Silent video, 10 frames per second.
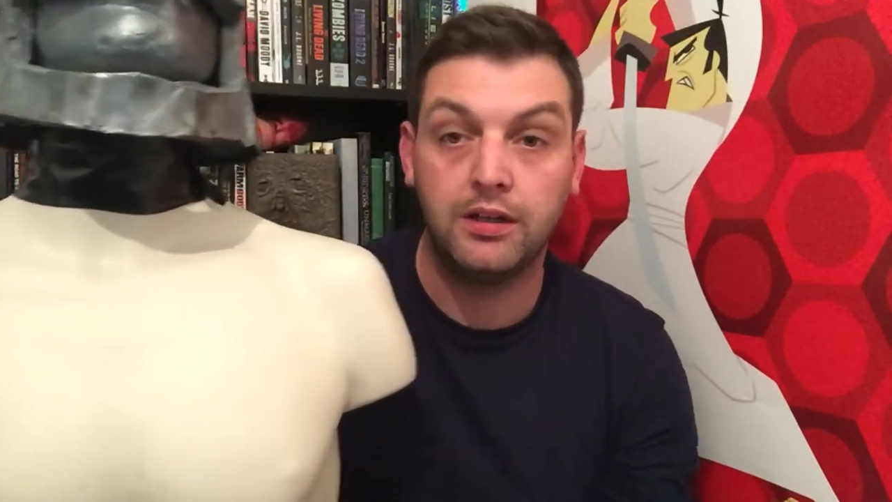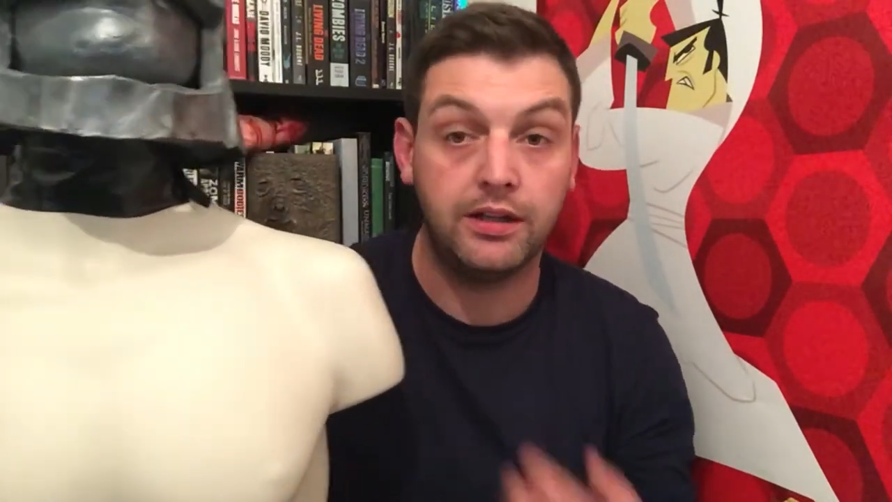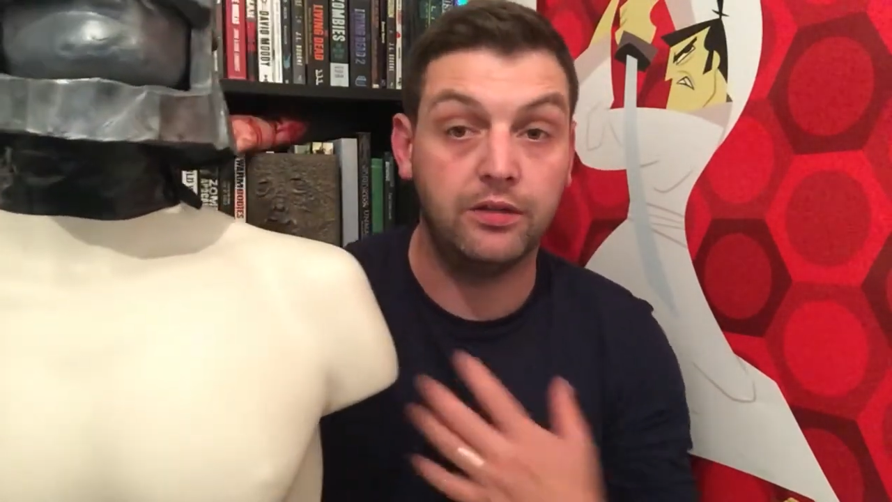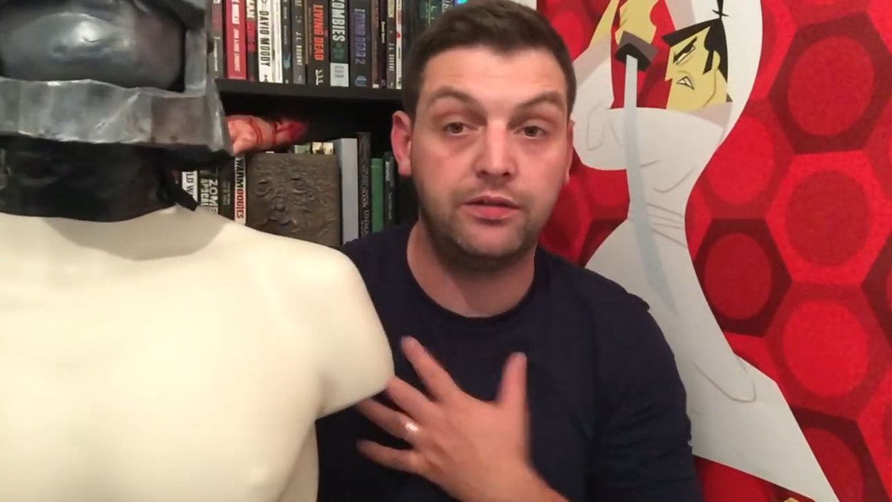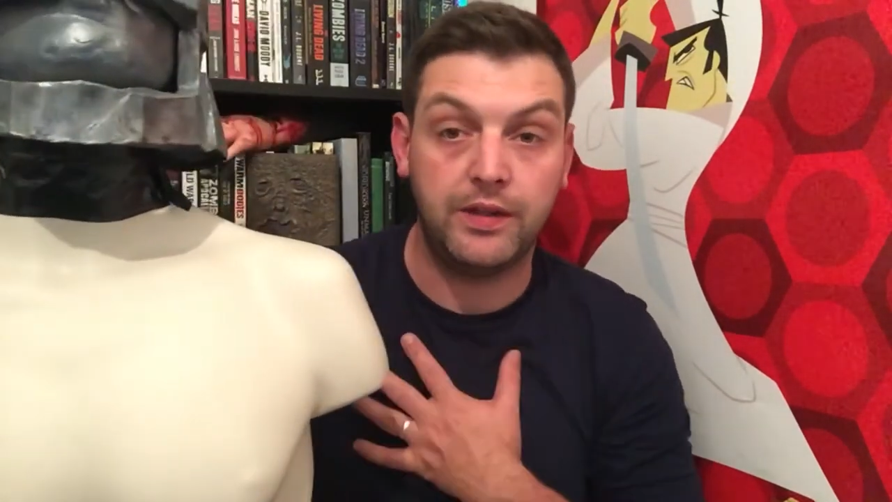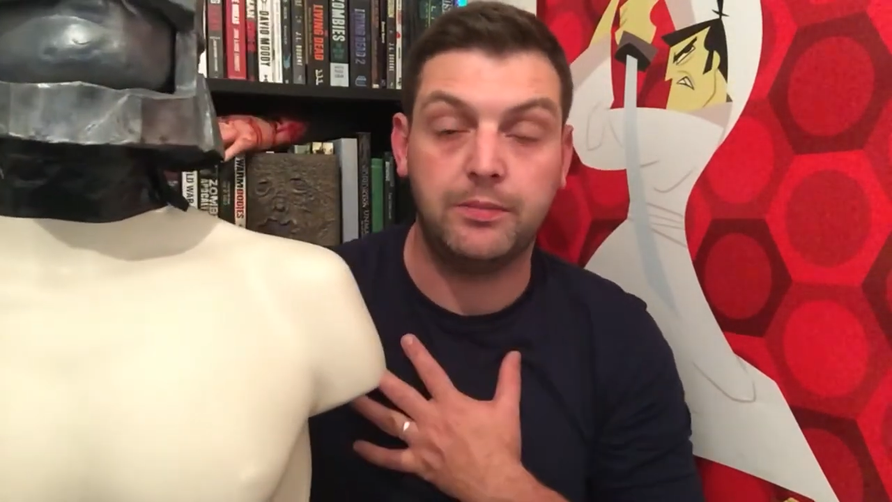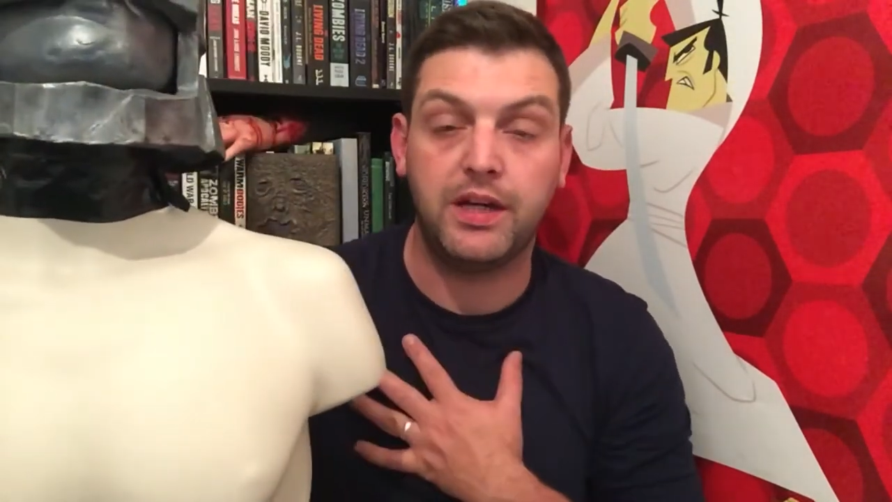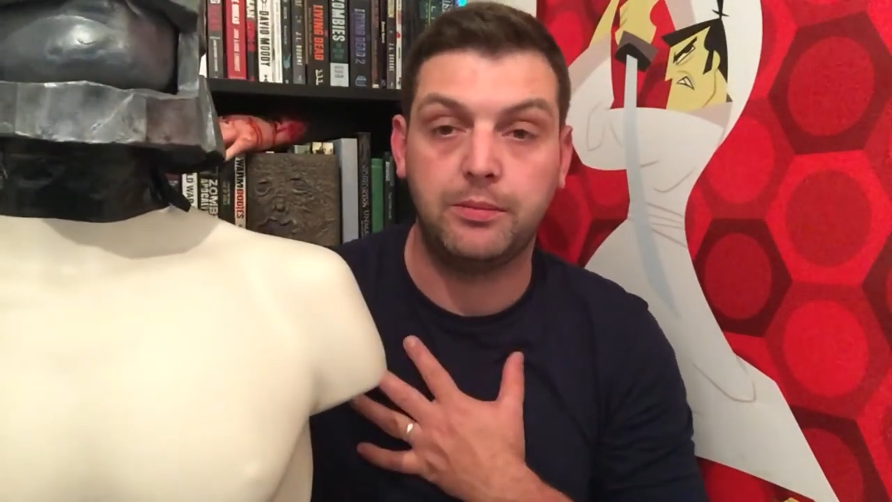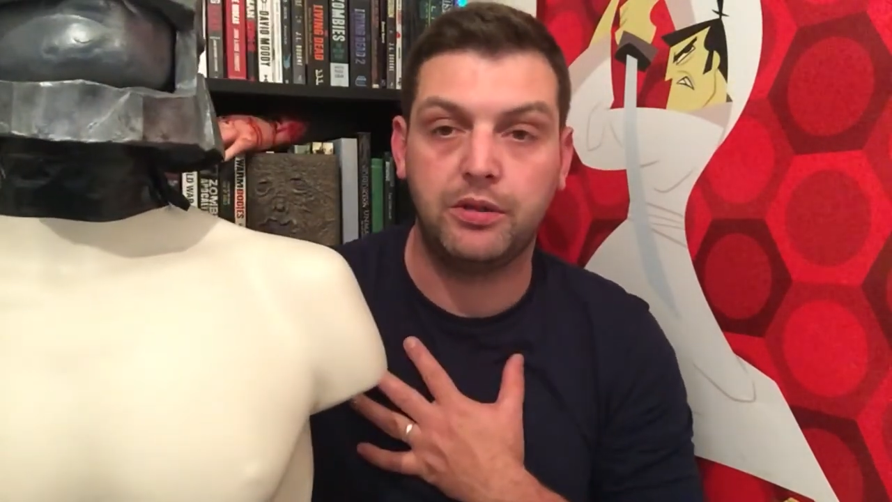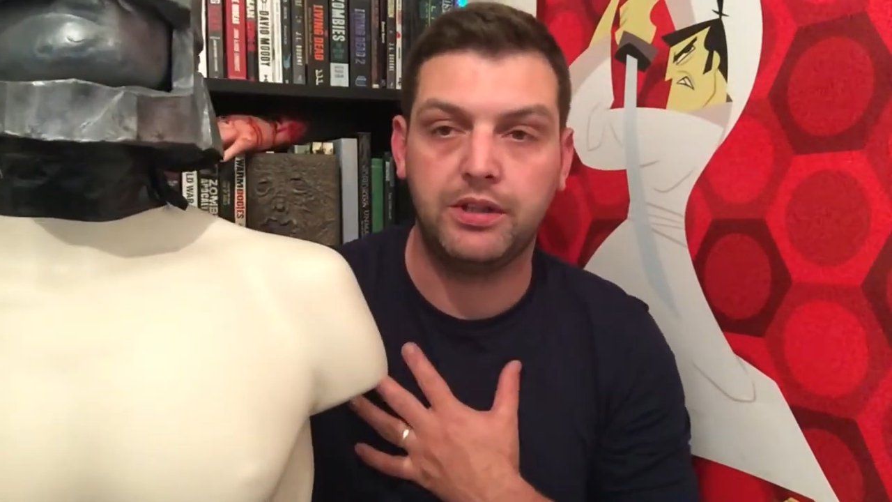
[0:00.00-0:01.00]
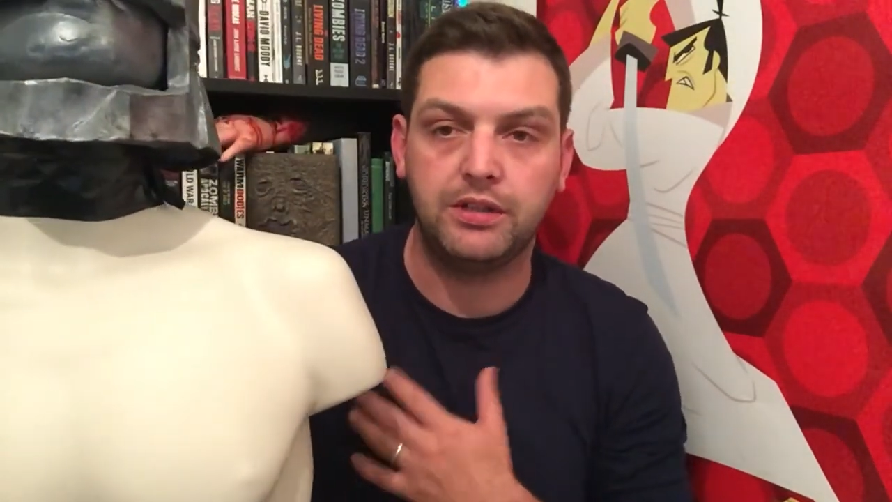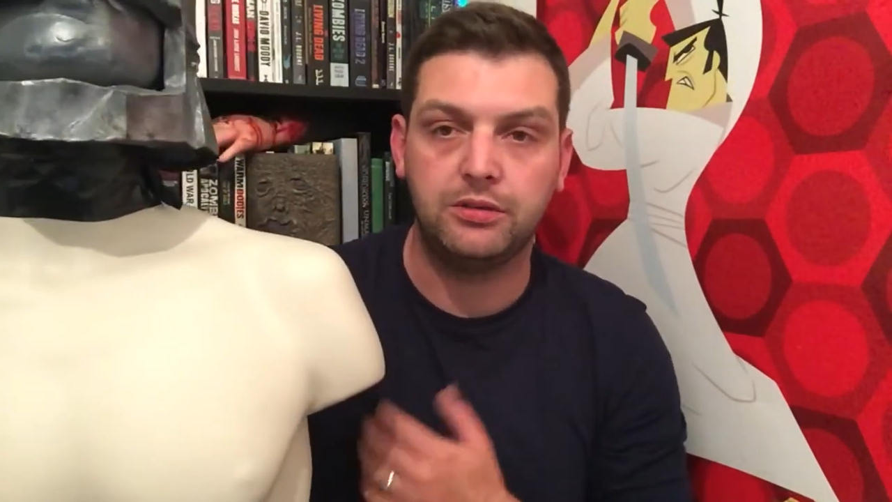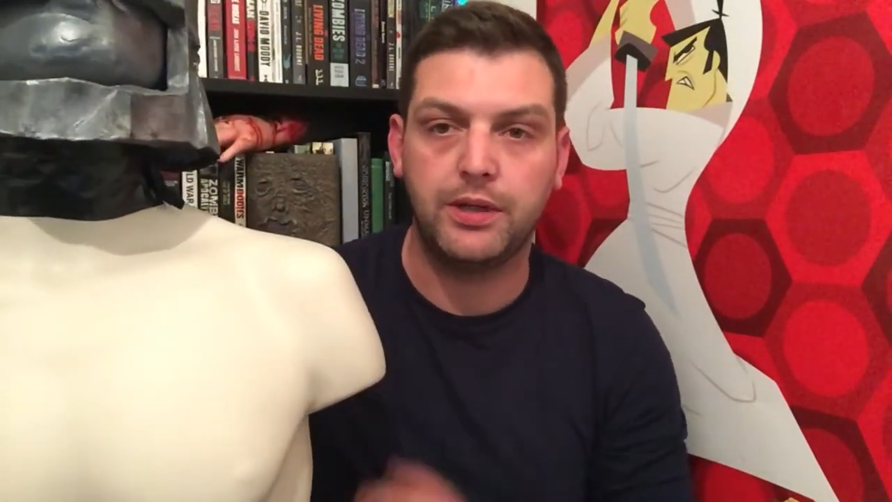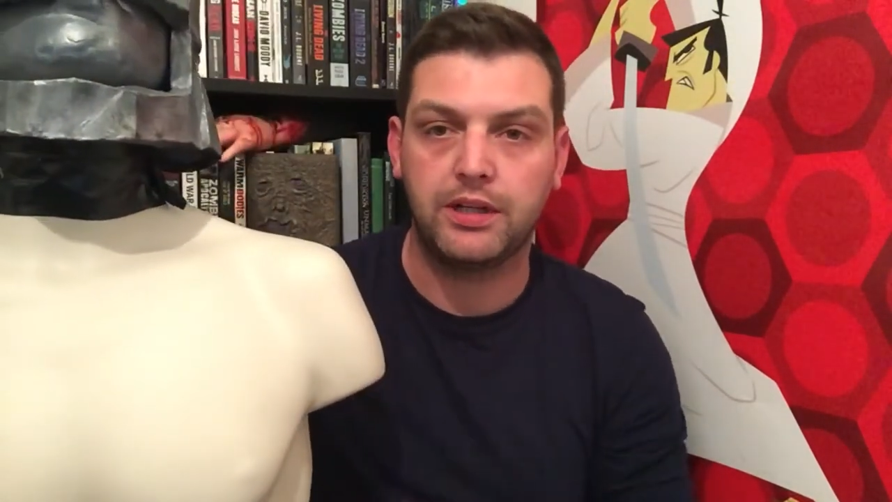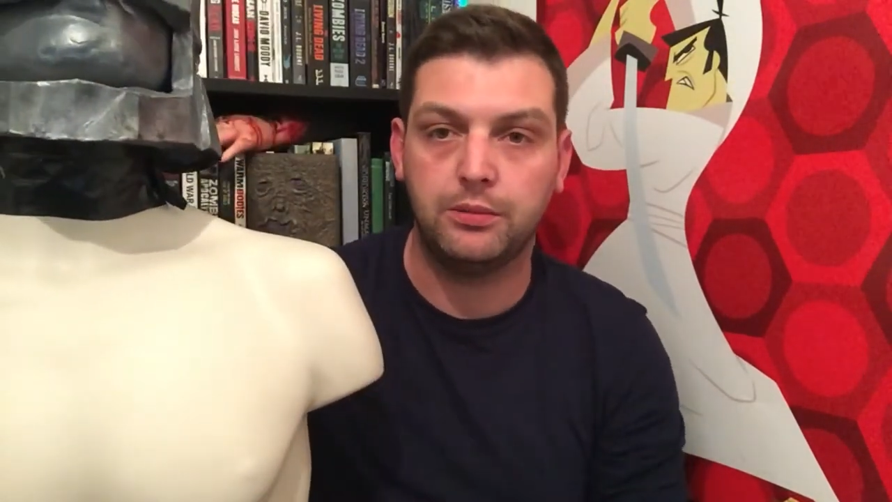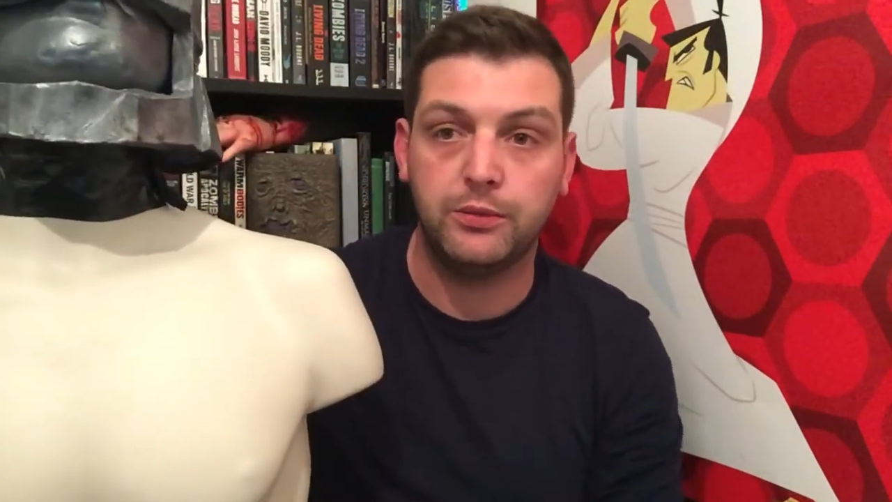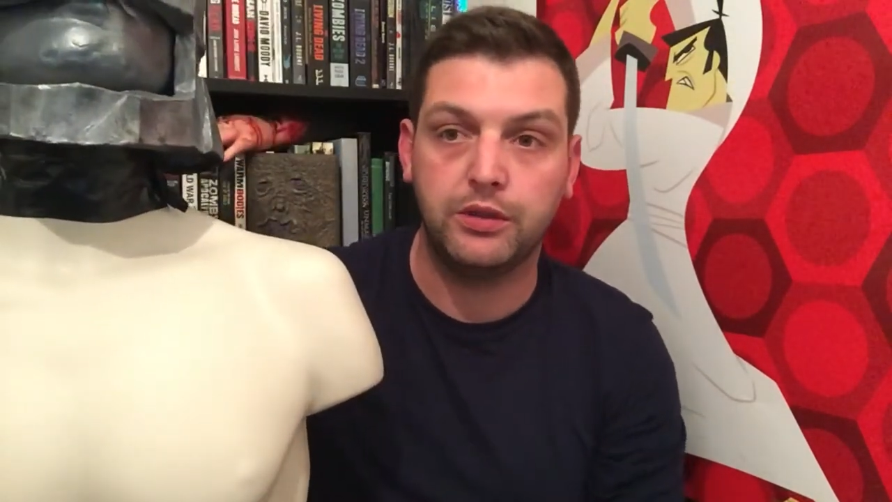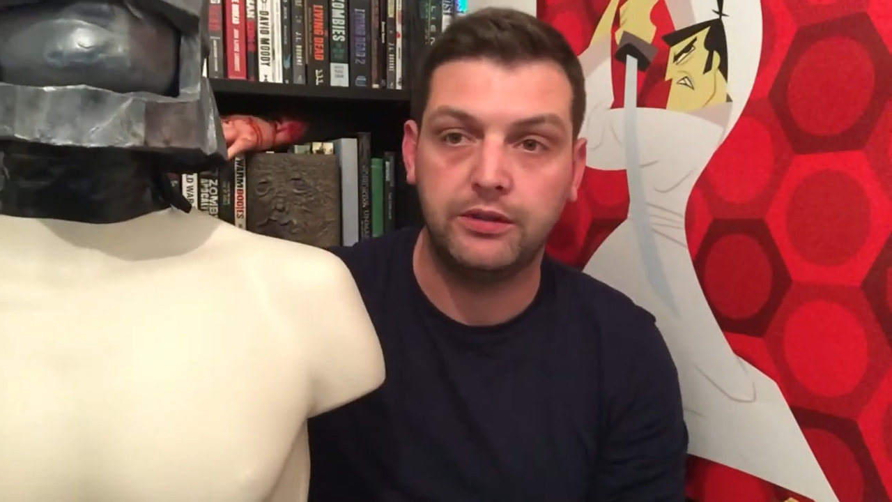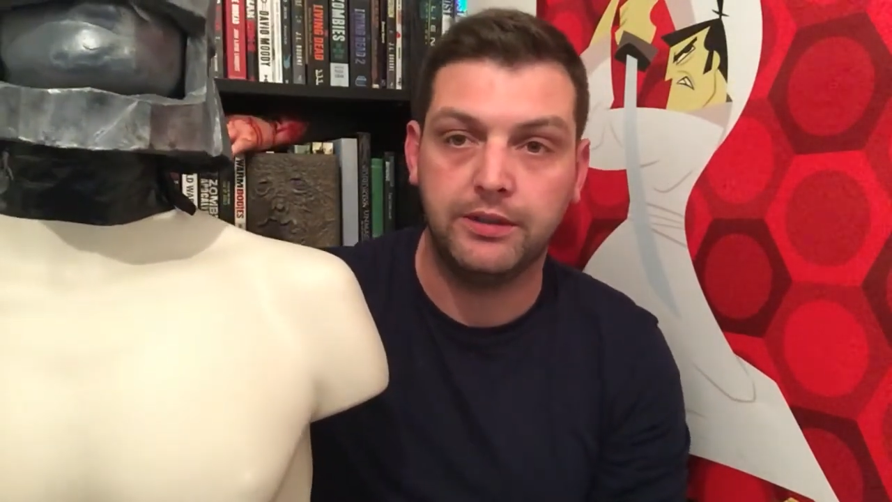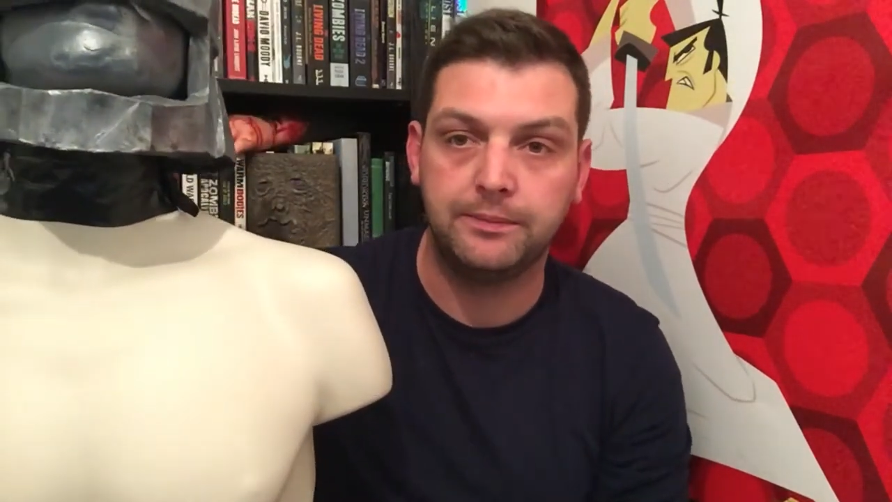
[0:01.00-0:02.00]
That'll fit my body so I can
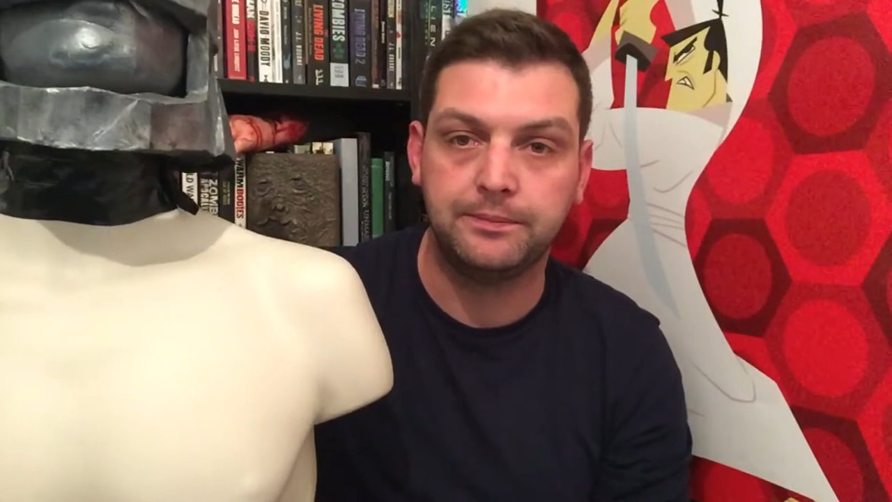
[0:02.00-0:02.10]
wear it.